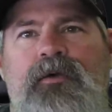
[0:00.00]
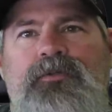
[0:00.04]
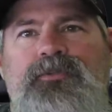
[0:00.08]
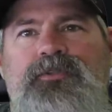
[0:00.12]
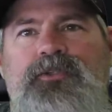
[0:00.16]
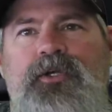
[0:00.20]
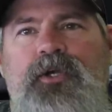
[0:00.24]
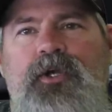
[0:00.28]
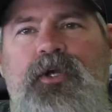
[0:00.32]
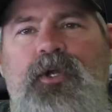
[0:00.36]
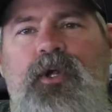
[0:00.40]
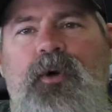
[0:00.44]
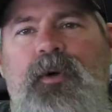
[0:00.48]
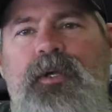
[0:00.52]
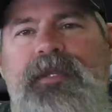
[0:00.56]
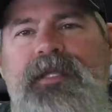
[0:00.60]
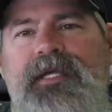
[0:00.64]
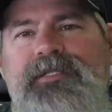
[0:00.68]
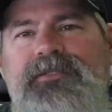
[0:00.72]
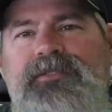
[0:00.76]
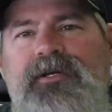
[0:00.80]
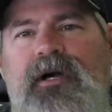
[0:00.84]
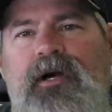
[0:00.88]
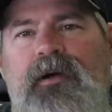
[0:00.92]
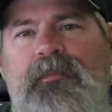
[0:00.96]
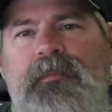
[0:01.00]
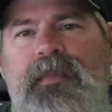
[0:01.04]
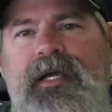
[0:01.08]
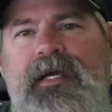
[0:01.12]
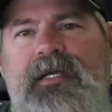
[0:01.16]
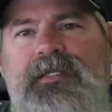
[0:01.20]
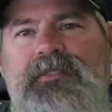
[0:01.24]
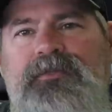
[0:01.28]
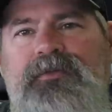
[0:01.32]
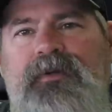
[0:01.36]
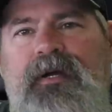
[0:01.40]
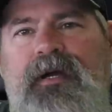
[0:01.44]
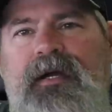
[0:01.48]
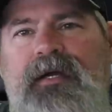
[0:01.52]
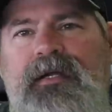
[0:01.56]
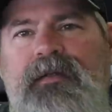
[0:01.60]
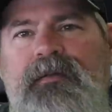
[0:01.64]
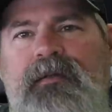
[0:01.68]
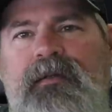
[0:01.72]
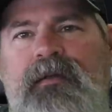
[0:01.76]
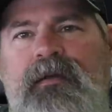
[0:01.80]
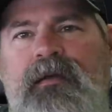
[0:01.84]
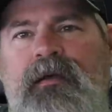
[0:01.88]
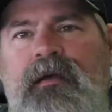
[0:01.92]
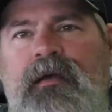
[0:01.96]
So you know what this all means, right?
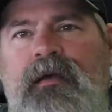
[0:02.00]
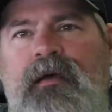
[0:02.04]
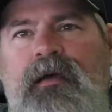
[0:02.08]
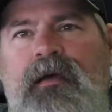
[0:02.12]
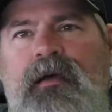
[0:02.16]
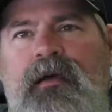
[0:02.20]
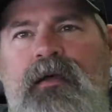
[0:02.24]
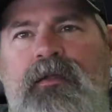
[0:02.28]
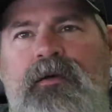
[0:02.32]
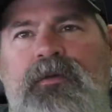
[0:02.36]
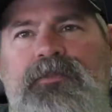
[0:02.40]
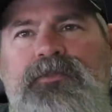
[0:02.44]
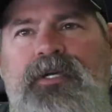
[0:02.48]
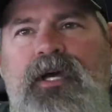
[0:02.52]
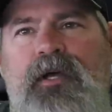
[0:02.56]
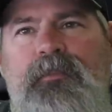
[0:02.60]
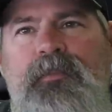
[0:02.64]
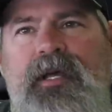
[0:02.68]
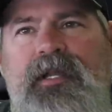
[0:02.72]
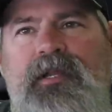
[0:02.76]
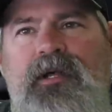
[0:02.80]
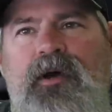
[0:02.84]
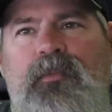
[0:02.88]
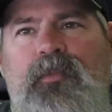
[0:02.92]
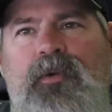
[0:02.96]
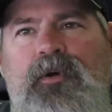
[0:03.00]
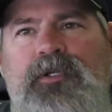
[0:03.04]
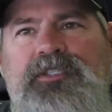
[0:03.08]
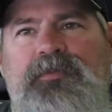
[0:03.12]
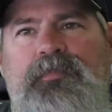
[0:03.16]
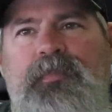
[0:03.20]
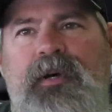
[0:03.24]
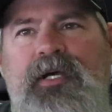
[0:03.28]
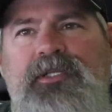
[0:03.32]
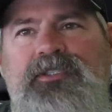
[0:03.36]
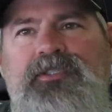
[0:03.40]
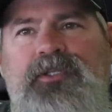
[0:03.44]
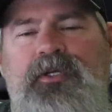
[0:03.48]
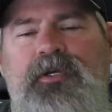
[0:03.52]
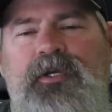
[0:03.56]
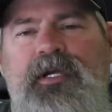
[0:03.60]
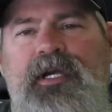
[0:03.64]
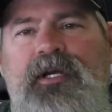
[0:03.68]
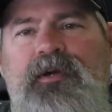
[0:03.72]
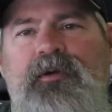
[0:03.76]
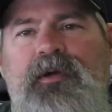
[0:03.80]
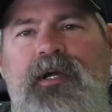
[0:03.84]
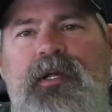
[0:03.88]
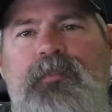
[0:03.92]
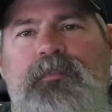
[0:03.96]
There's going to be no more special
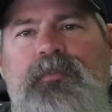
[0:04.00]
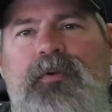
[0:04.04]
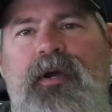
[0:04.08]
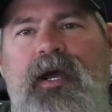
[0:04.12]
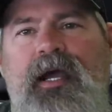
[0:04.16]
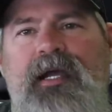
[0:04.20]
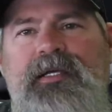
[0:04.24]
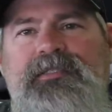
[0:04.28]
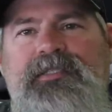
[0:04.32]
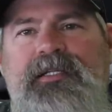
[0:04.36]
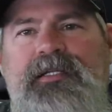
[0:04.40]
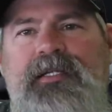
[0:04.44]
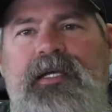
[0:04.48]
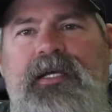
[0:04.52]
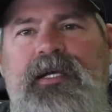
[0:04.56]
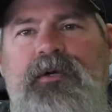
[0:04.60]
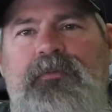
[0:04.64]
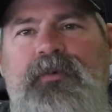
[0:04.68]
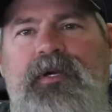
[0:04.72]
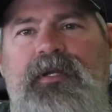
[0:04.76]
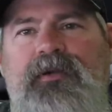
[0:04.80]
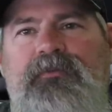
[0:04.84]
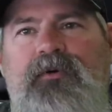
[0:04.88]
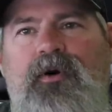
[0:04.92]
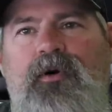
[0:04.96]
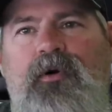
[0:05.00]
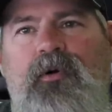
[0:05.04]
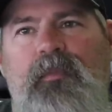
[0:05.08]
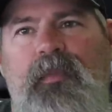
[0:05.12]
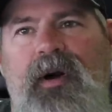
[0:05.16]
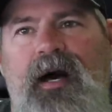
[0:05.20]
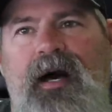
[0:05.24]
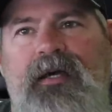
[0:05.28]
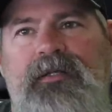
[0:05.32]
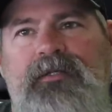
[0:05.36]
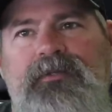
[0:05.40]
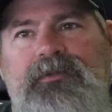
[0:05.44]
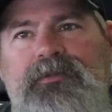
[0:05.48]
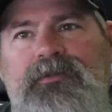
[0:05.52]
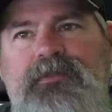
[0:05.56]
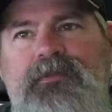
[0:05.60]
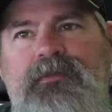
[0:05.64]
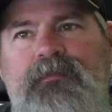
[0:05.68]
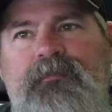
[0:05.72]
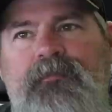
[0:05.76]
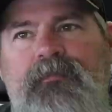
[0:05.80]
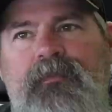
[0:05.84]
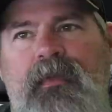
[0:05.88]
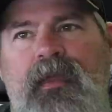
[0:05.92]
year-end pricing to get rid of old models.